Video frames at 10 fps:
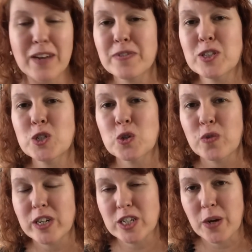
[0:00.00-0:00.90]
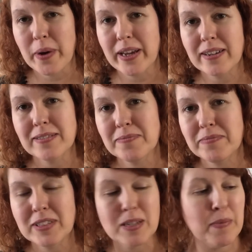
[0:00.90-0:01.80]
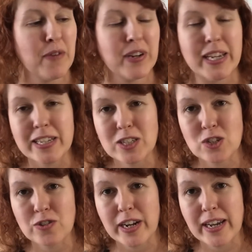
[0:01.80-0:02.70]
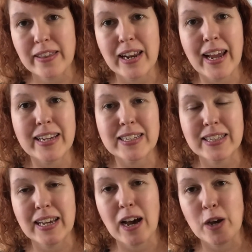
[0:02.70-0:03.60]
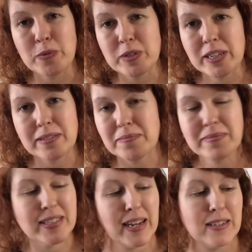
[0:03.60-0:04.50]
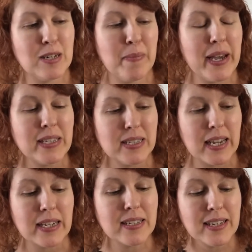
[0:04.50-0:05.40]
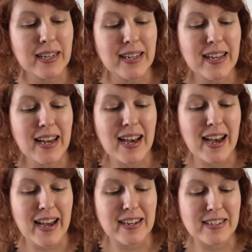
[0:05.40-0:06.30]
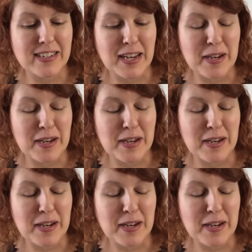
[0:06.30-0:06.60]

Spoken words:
story to it and some lovely history, and the lady that owned it sounded amazing, and